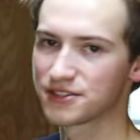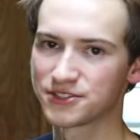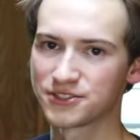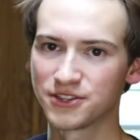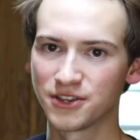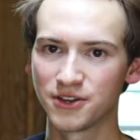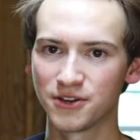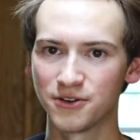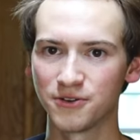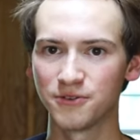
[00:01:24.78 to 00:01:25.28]

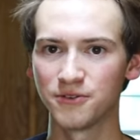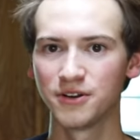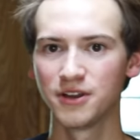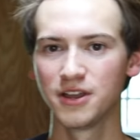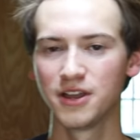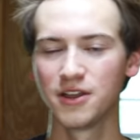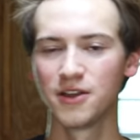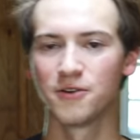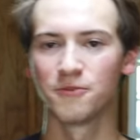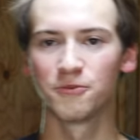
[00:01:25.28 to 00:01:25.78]
so
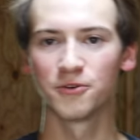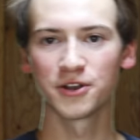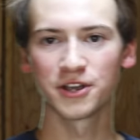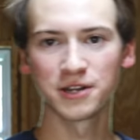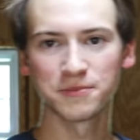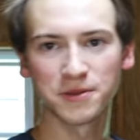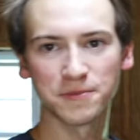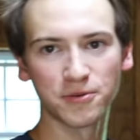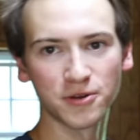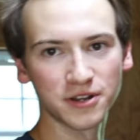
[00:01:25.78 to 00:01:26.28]
we're
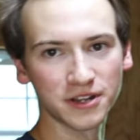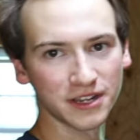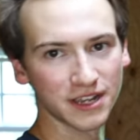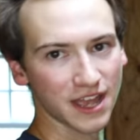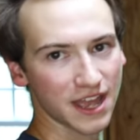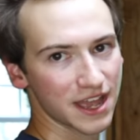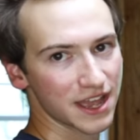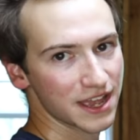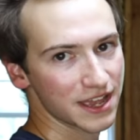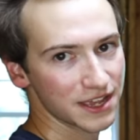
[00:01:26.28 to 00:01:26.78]
gonna be putting
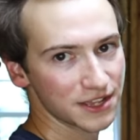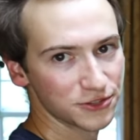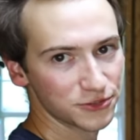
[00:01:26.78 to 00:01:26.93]
a